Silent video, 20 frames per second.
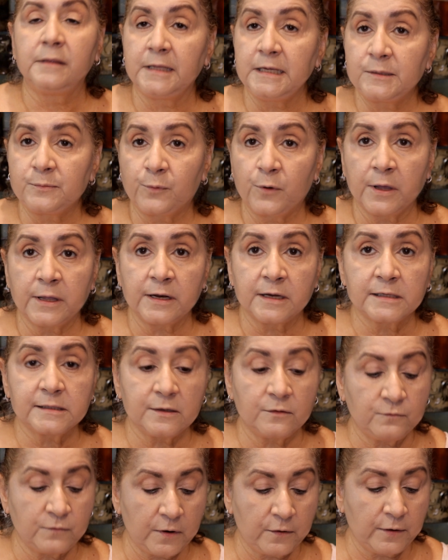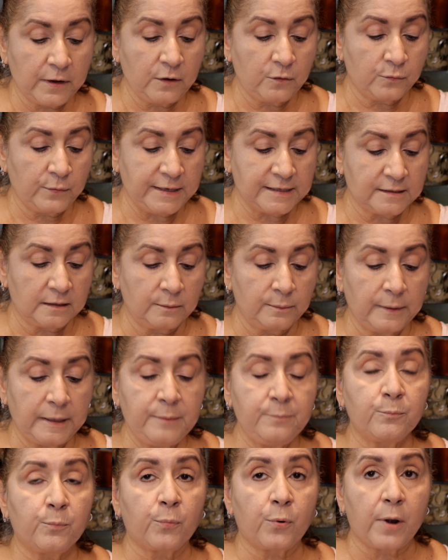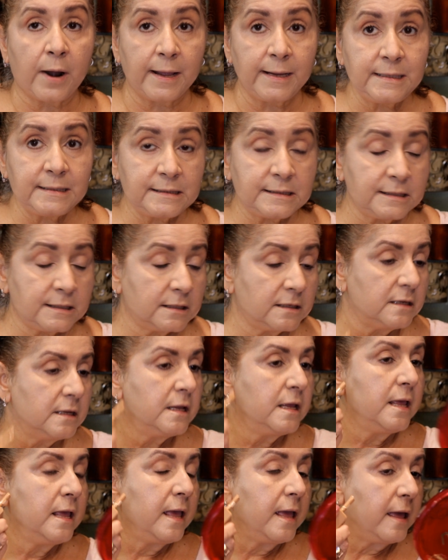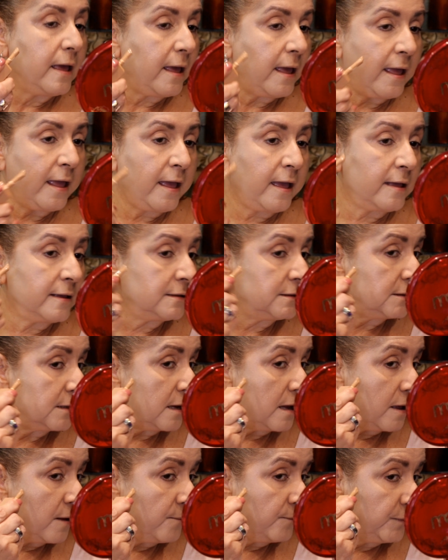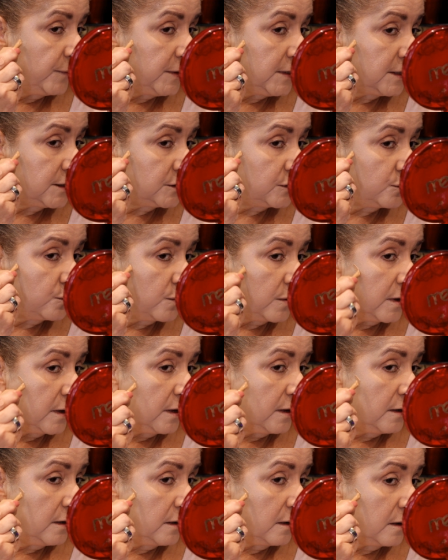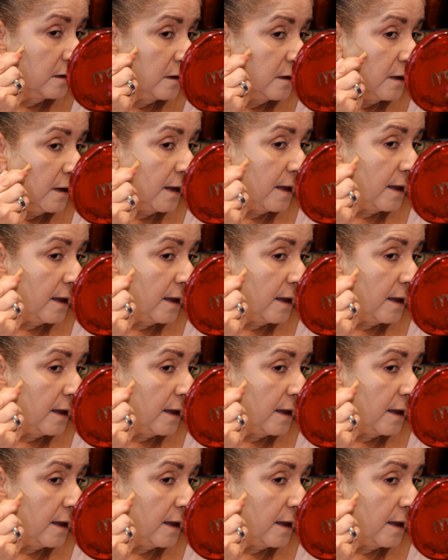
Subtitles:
These products are very reasonably priced, and this one